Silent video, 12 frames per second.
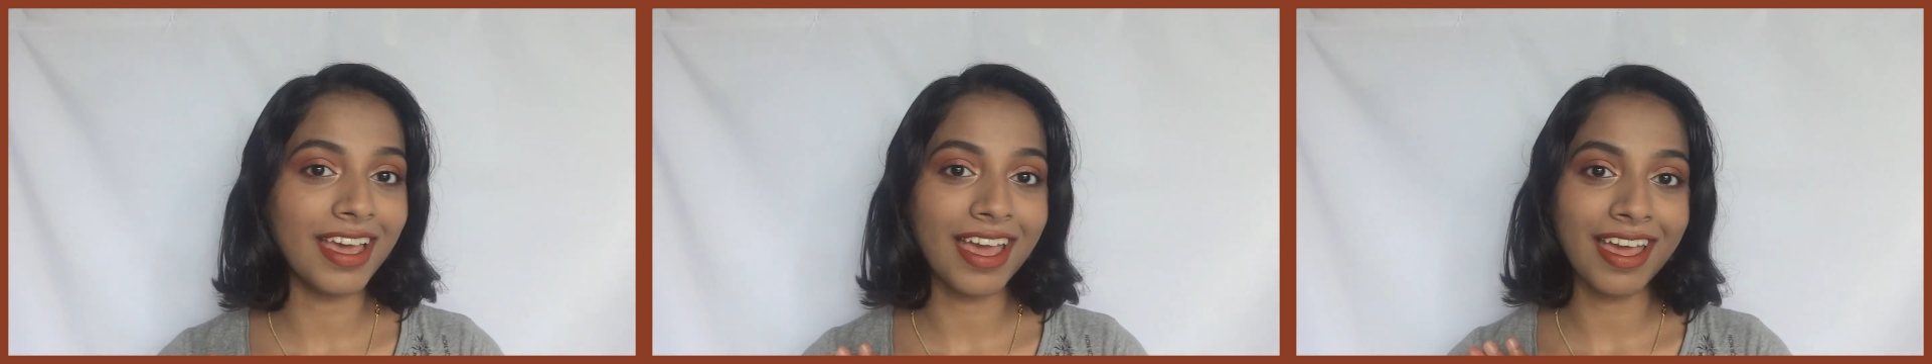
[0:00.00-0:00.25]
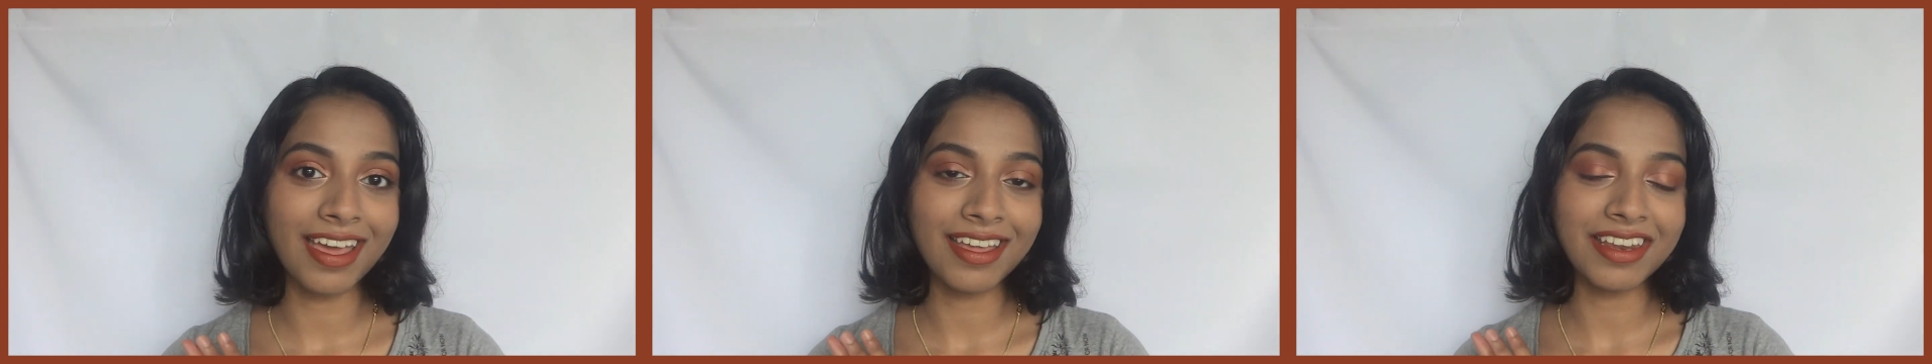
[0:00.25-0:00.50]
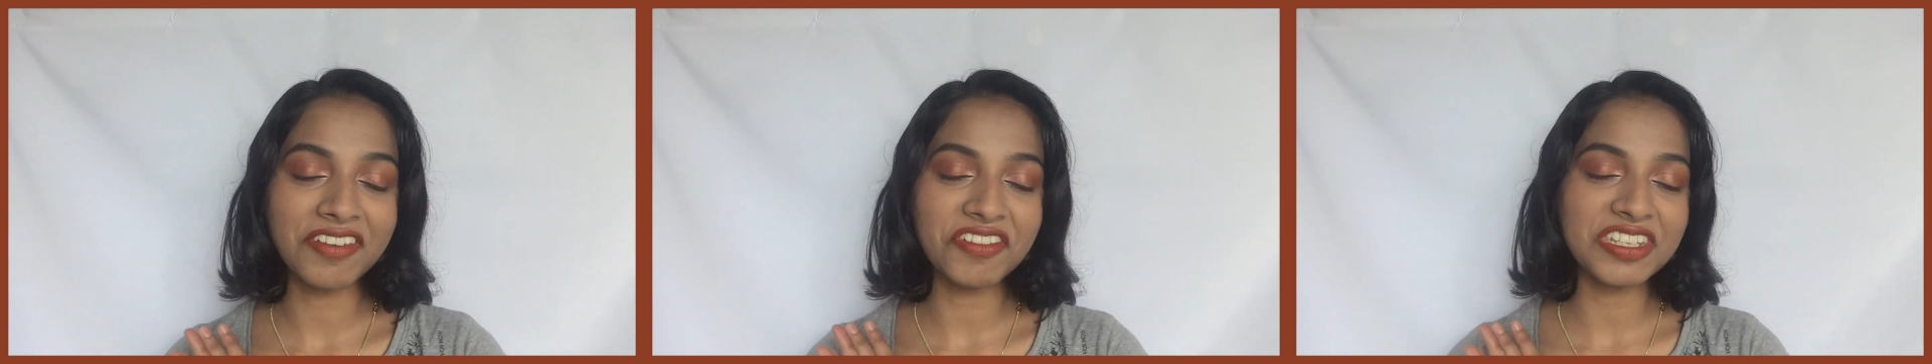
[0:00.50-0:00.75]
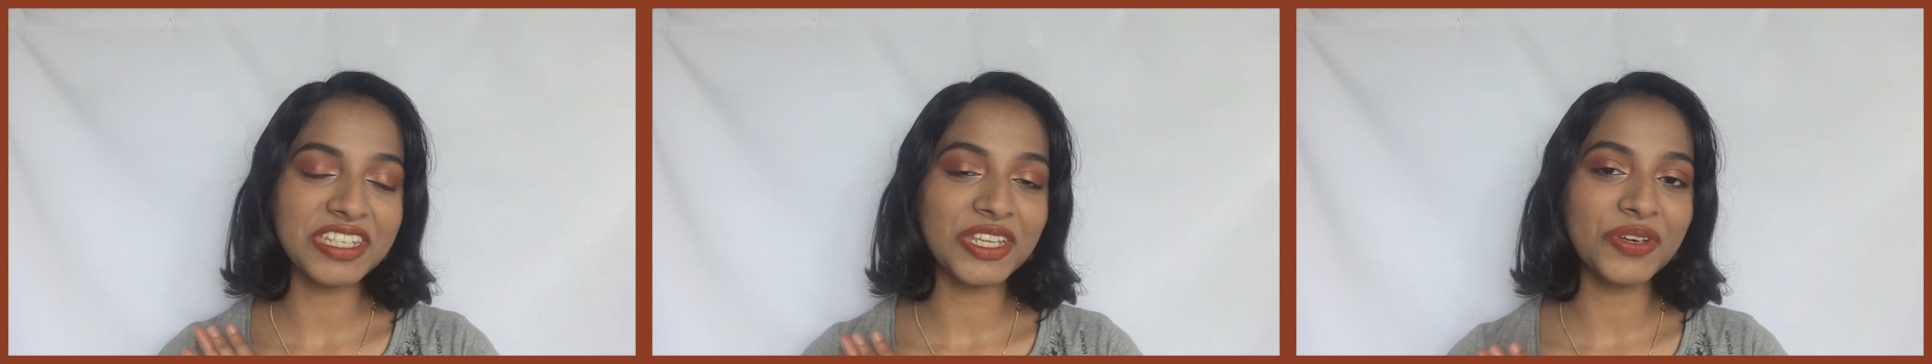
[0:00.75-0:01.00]
And I
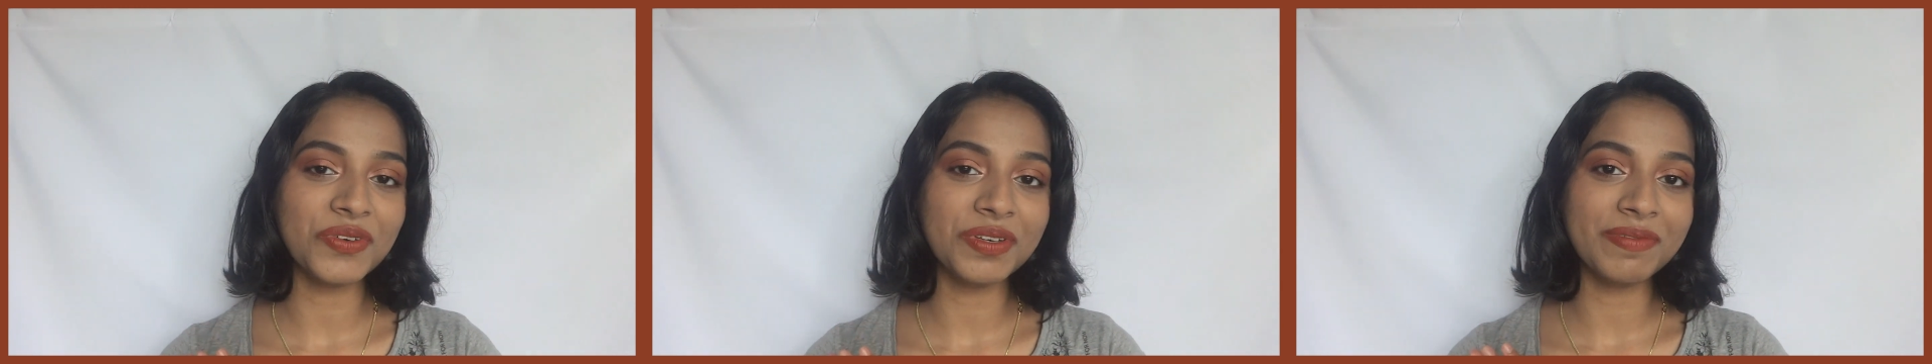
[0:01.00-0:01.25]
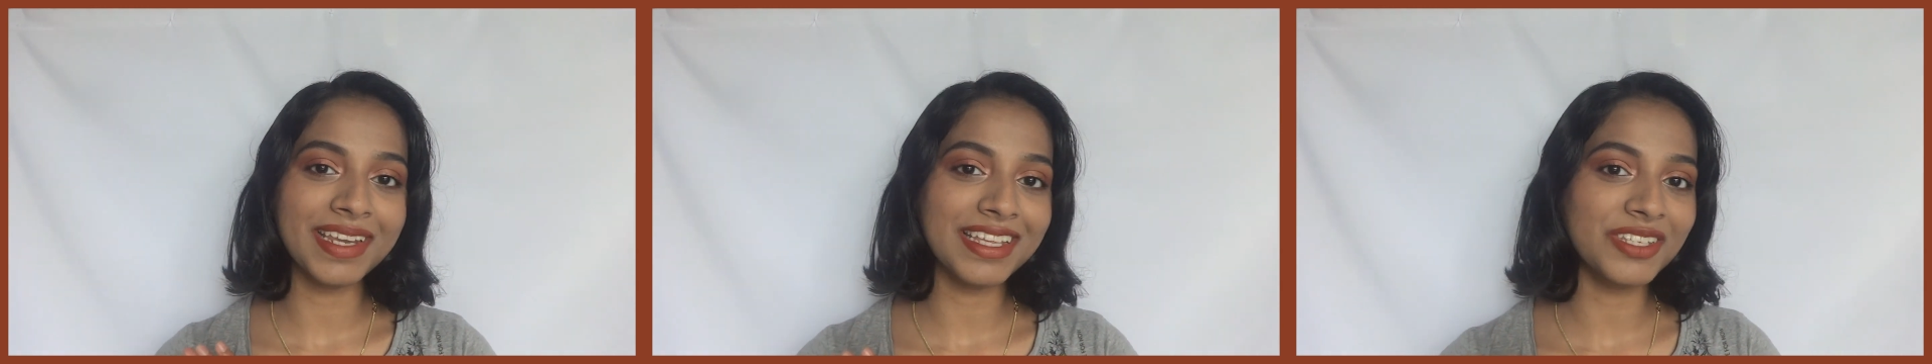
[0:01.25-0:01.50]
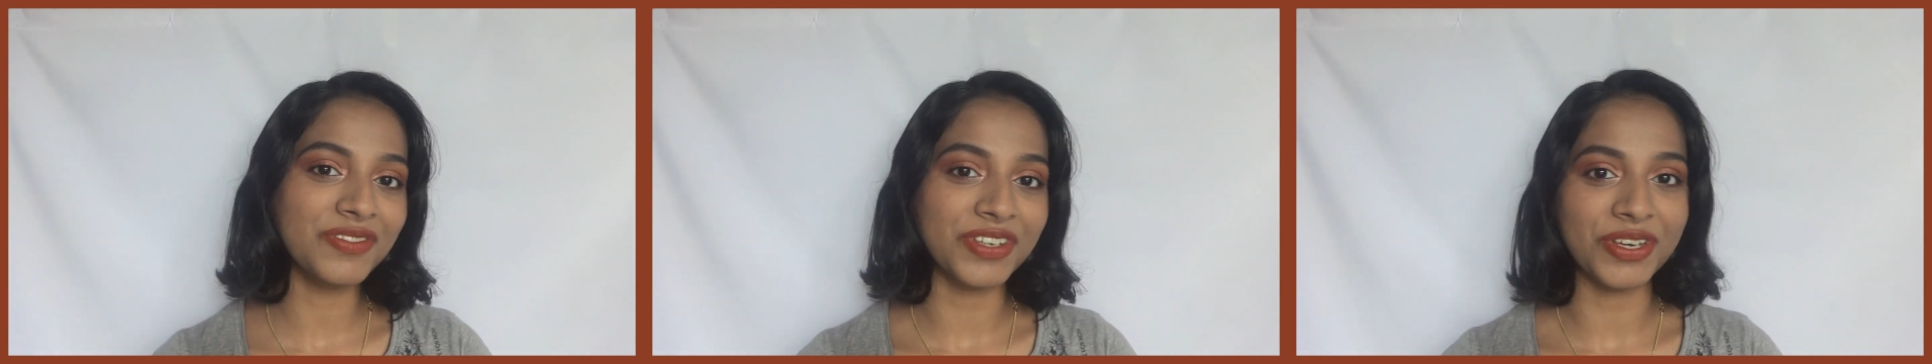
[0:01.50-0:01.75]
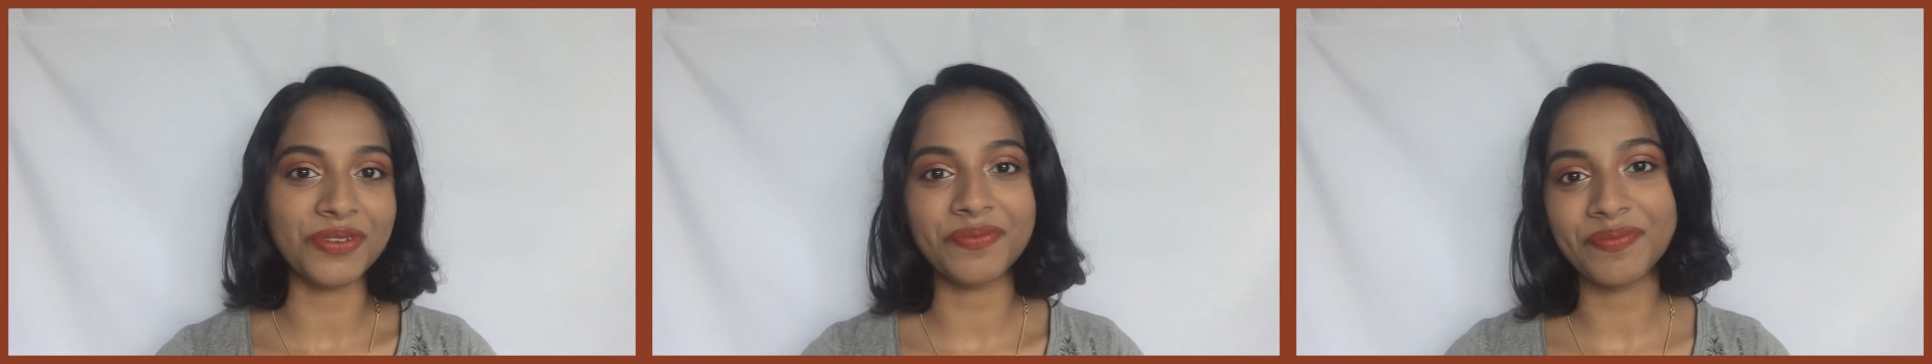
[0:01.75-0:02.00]
will see you in my next video.